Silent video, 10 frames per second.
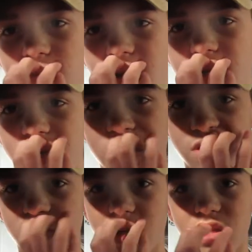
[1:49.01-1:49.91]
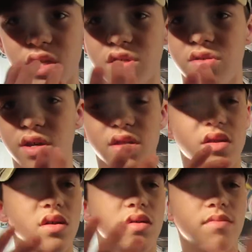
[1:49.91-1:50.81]
much, unless you get
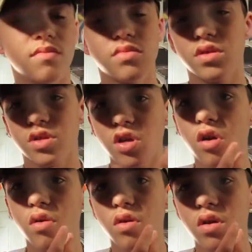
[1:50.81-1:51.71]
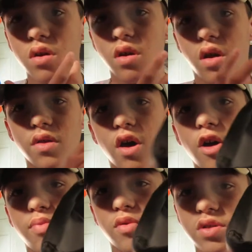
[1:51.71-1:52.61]
the toe or the
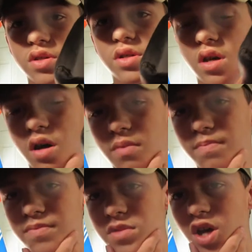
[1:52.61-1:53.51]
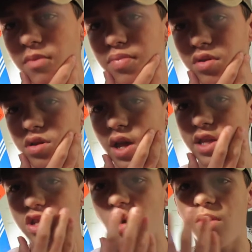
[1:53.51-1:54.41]
uppers, the upper
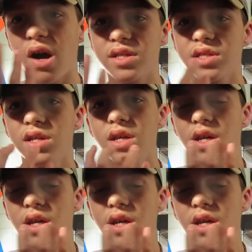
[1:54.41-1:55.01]
like toe box,